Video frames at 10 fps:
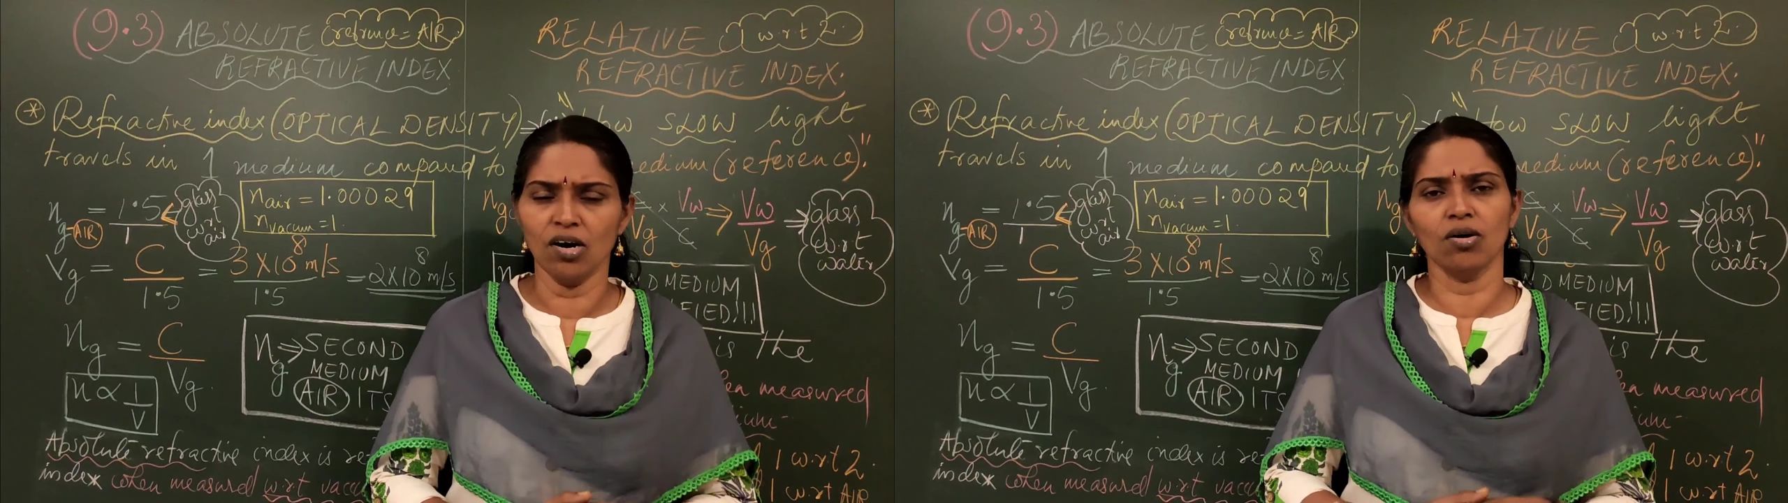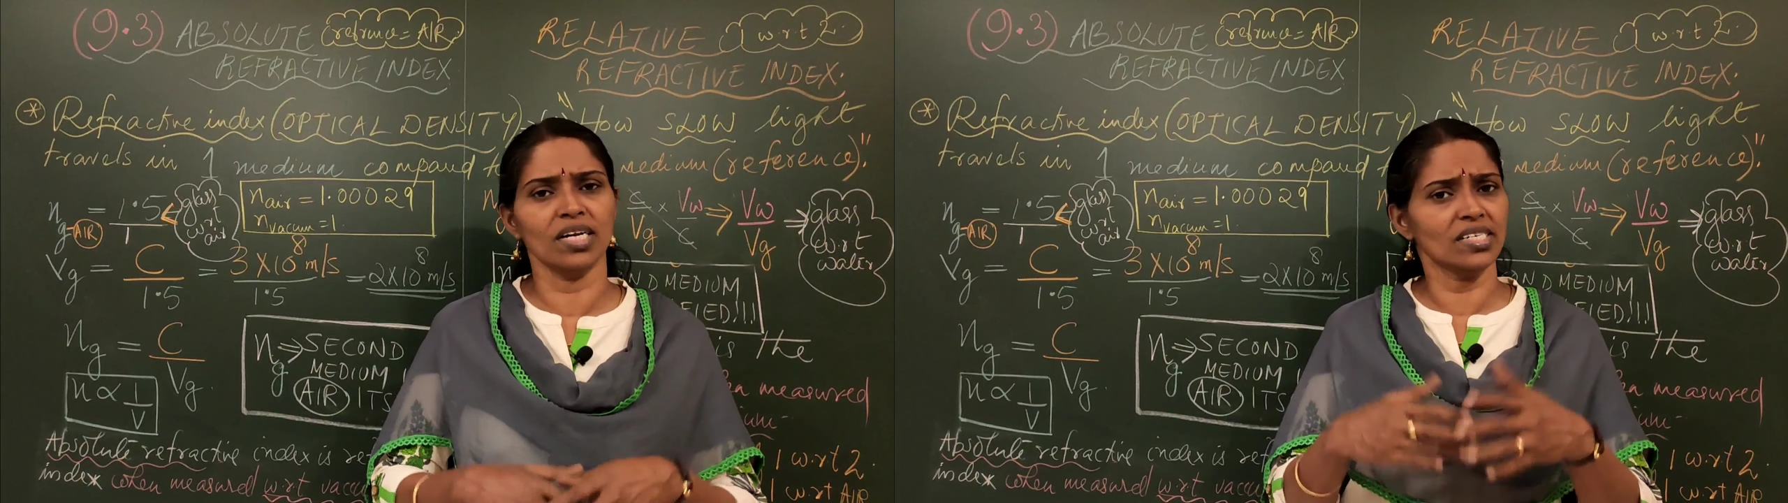
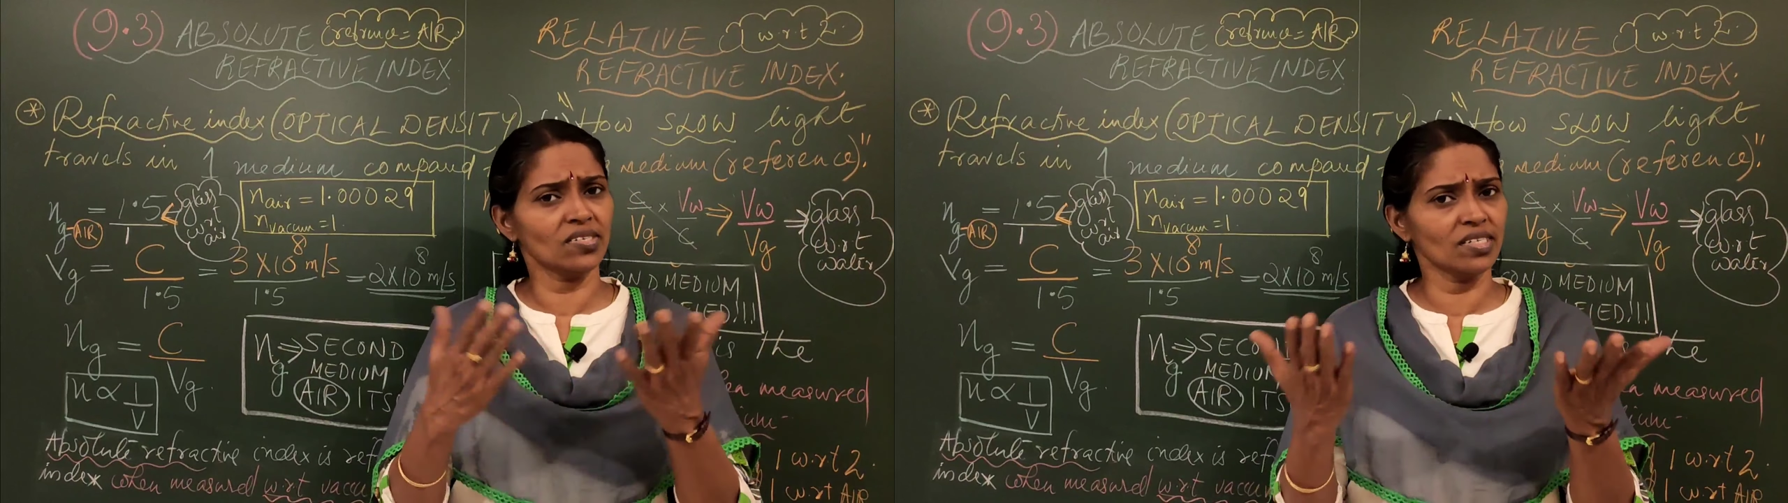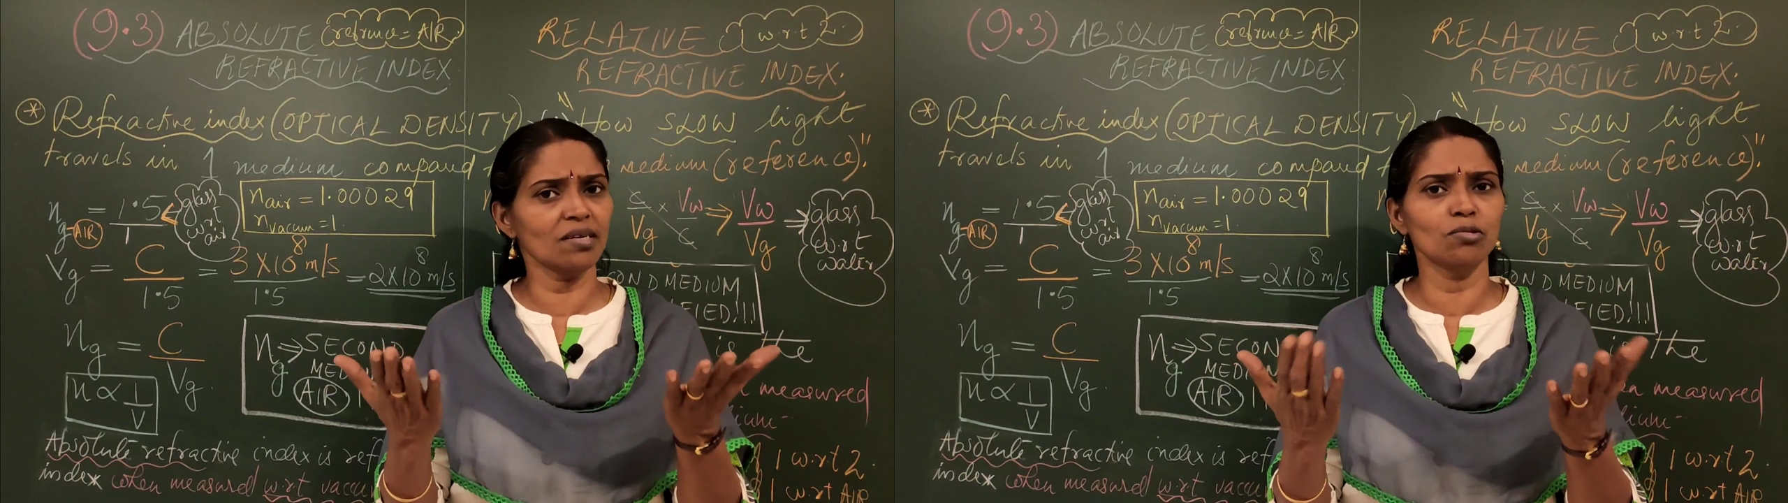or
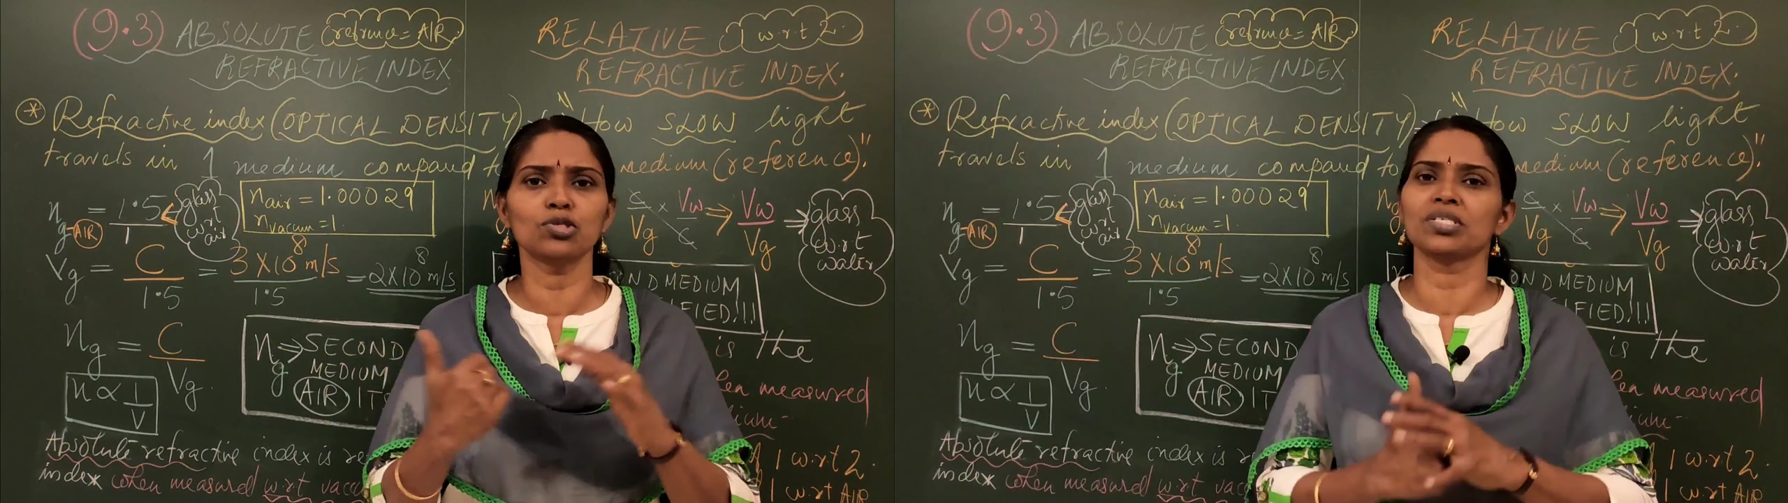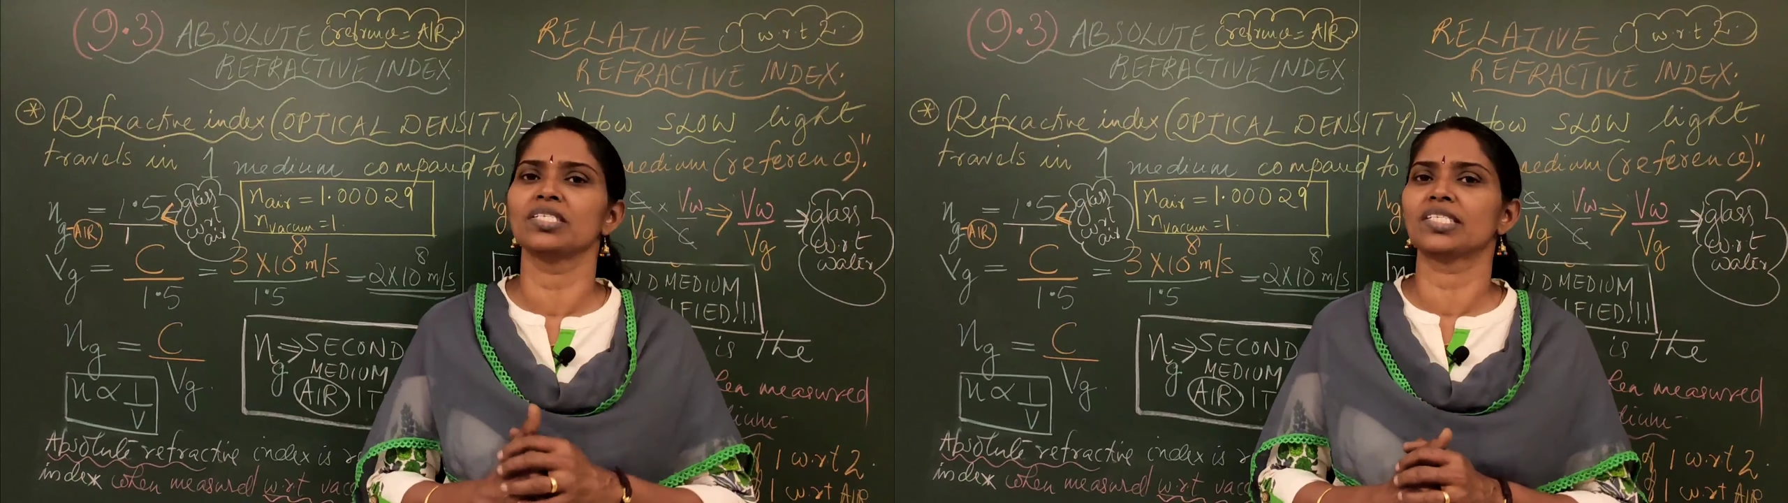rest and
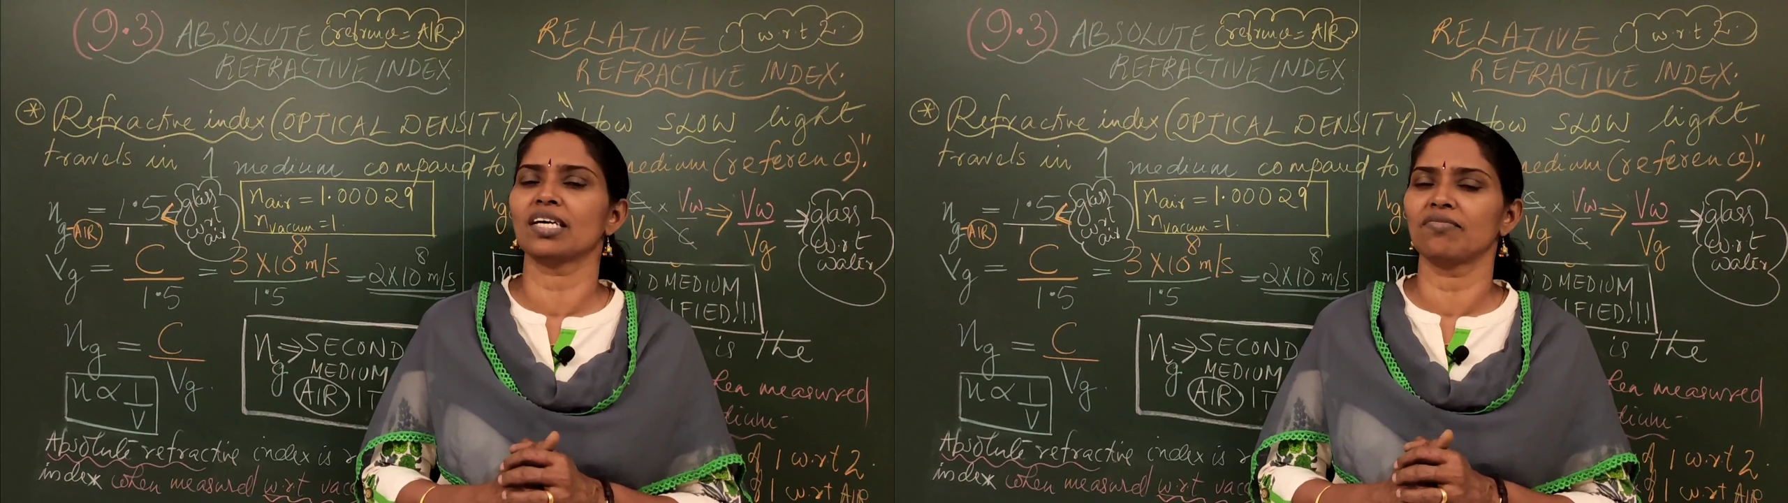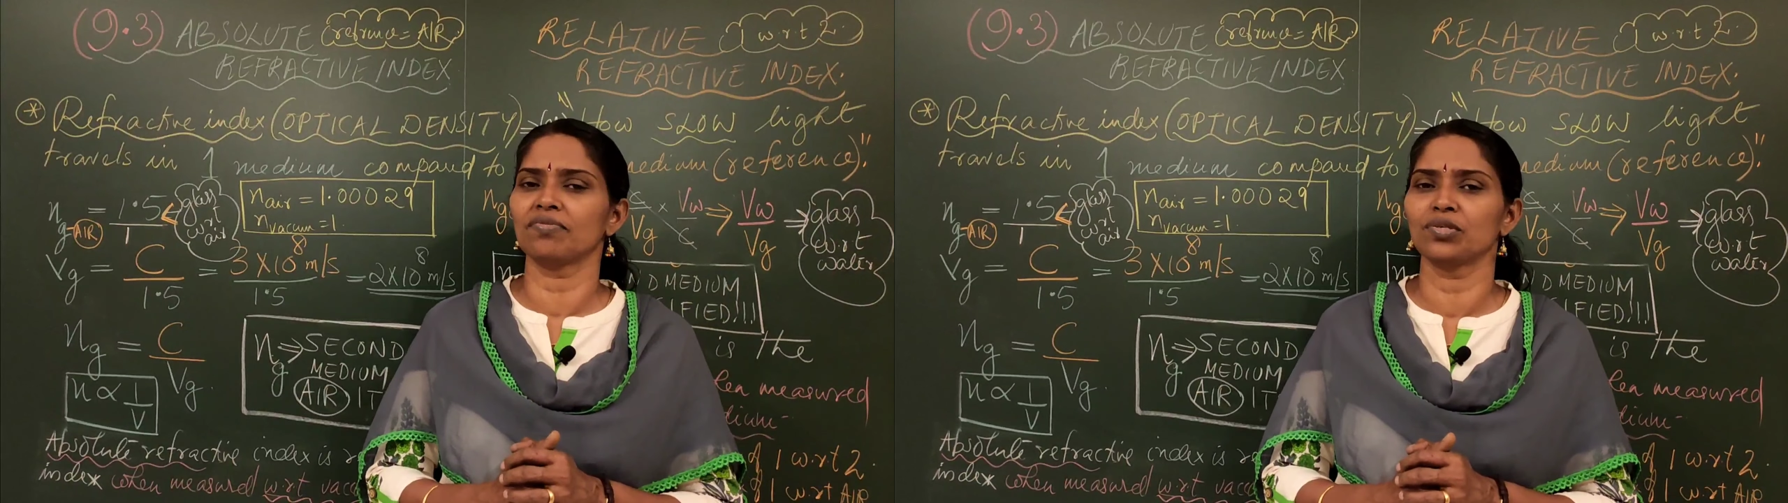motion
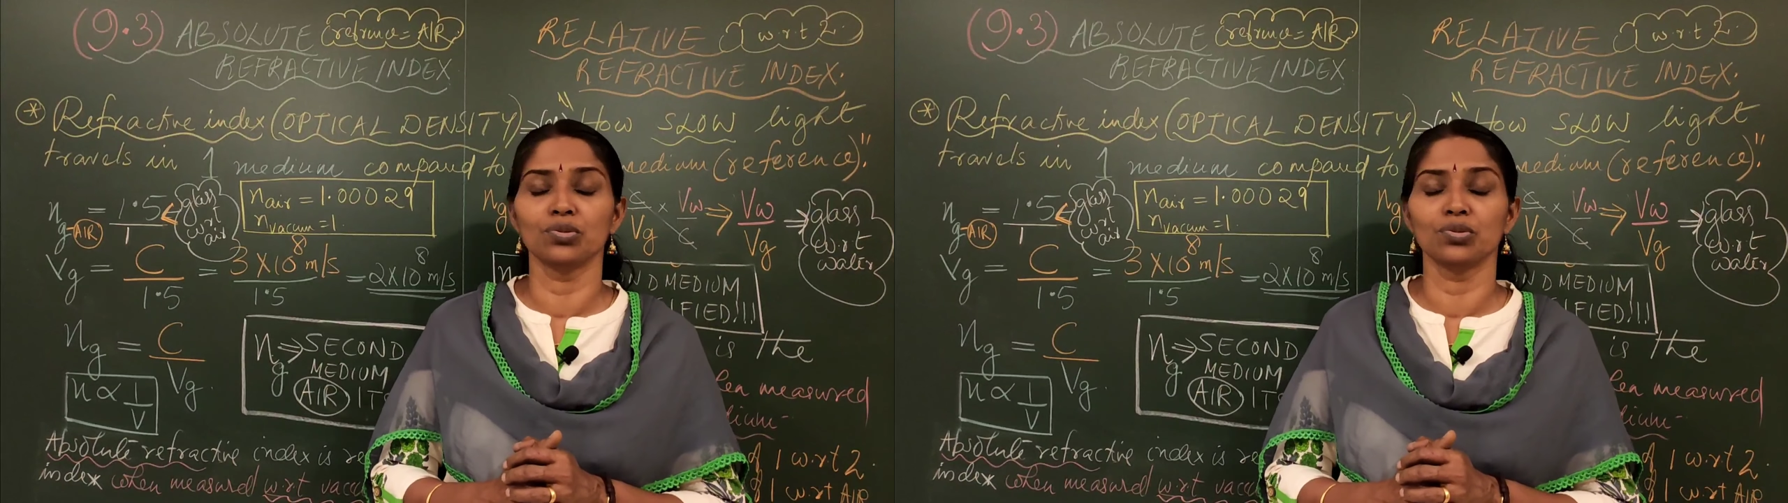itself,